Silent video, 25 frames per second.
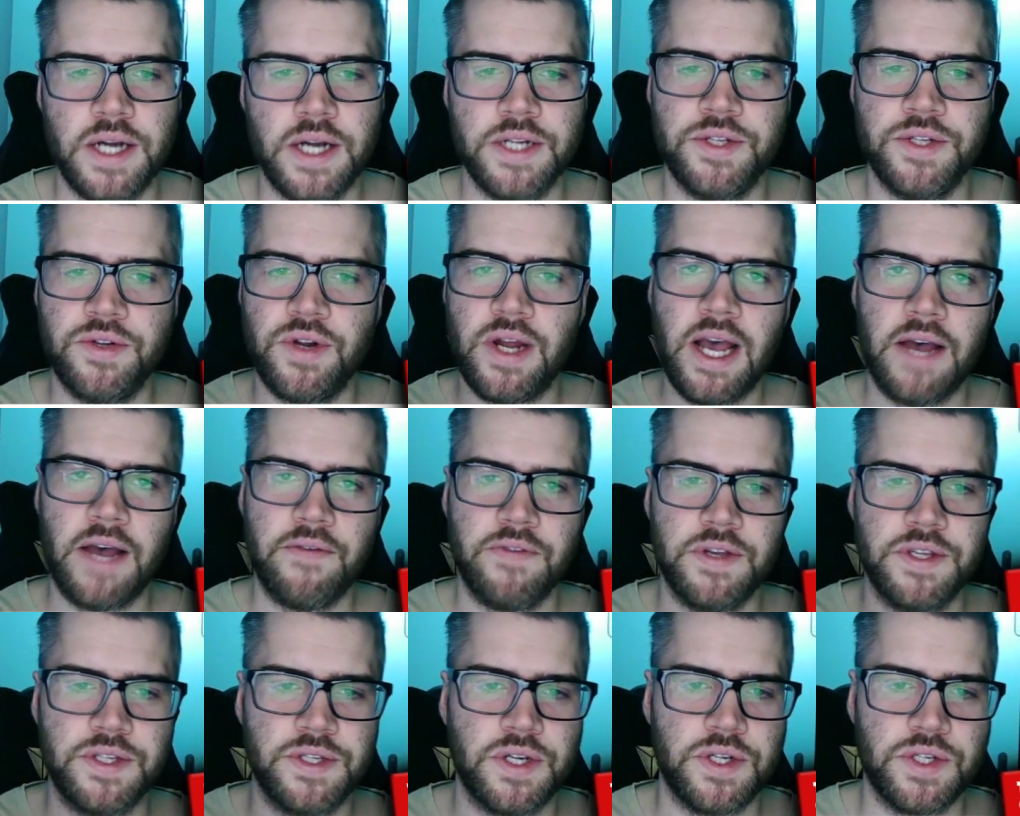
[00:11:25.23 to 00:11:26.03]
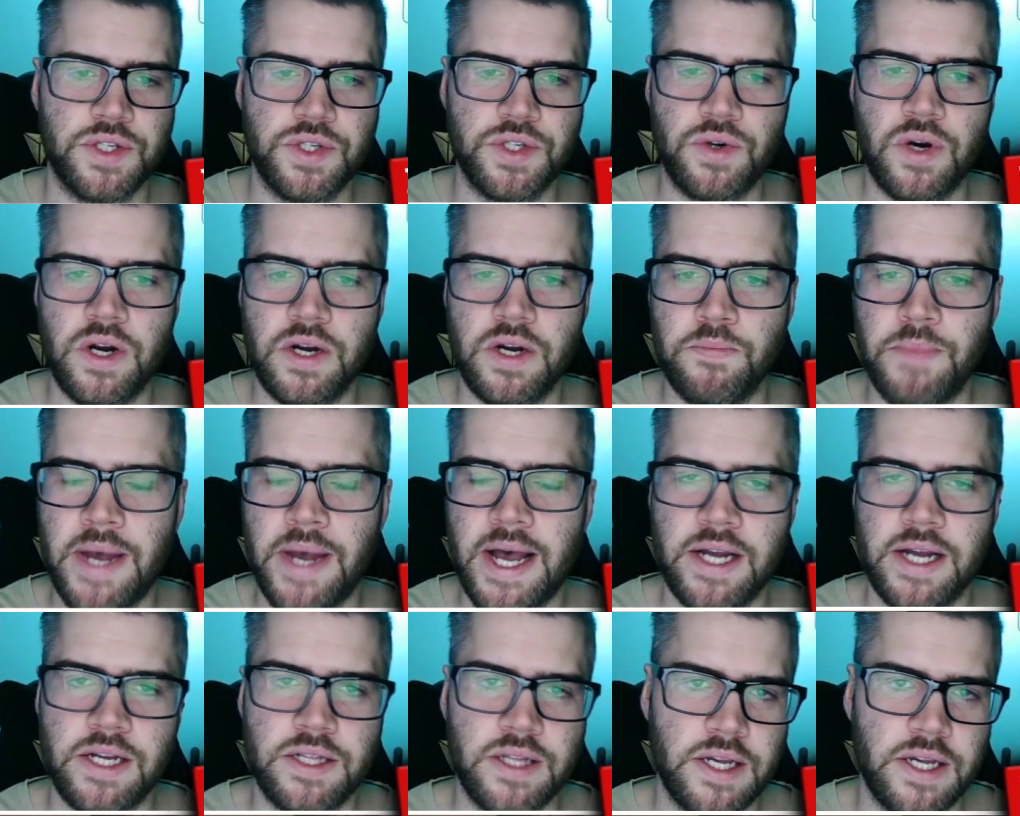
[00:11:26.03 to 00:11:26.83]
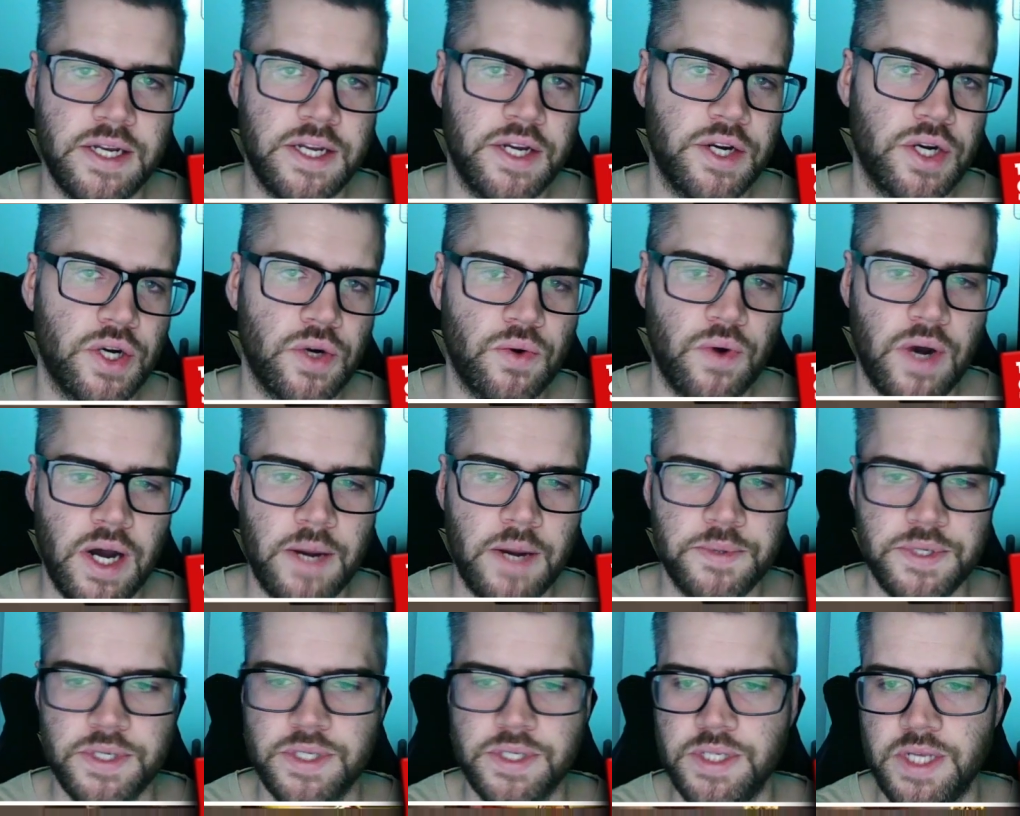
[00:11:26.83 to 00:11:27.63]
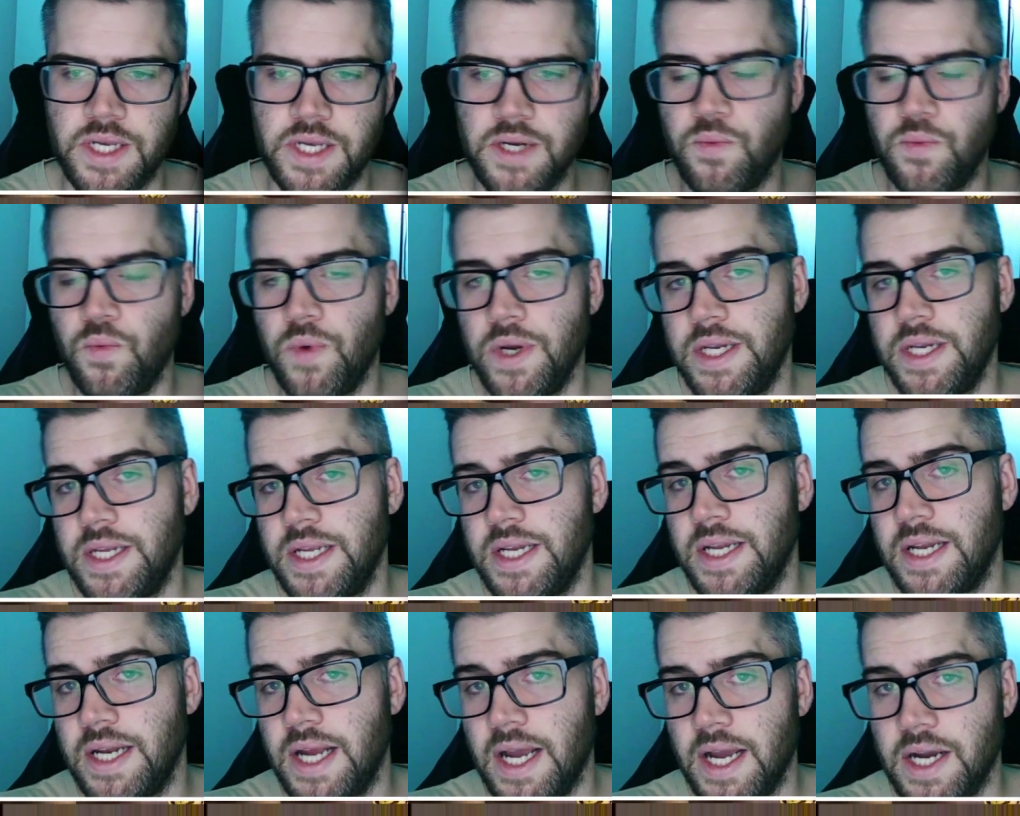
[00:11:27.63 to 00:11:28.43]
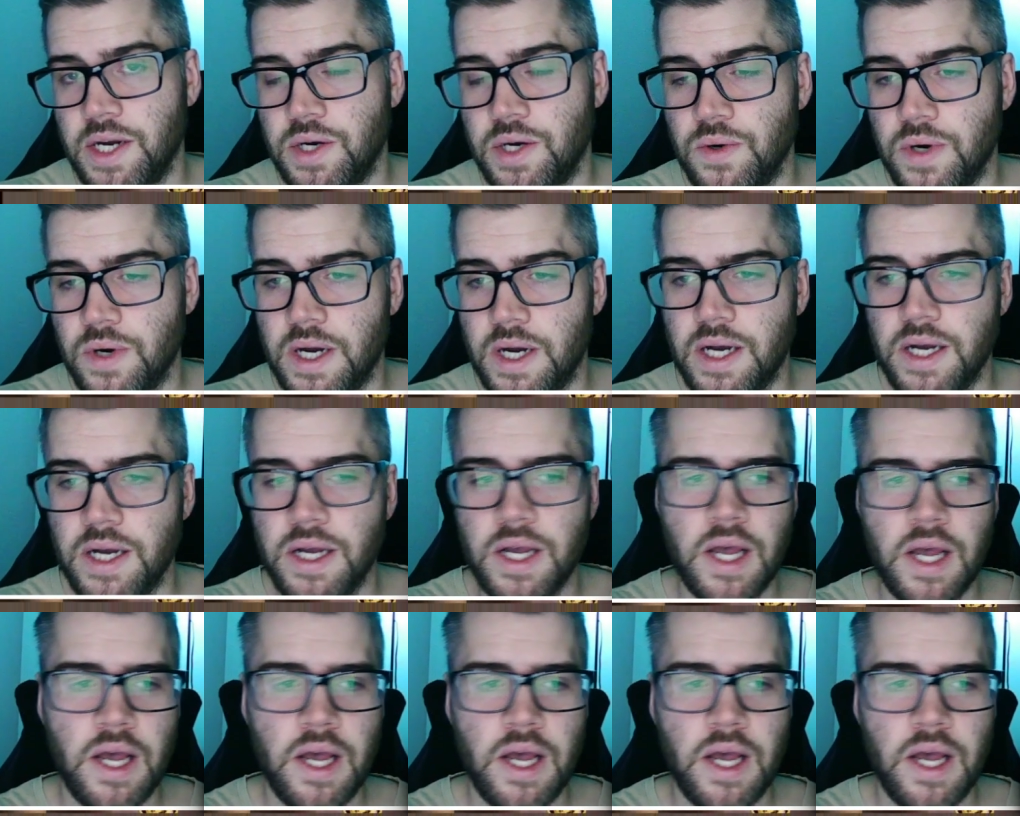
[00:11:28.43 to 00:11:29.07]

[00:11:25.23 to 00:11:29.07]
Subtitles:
due to having such strong backline hero options like Winden and Ekra.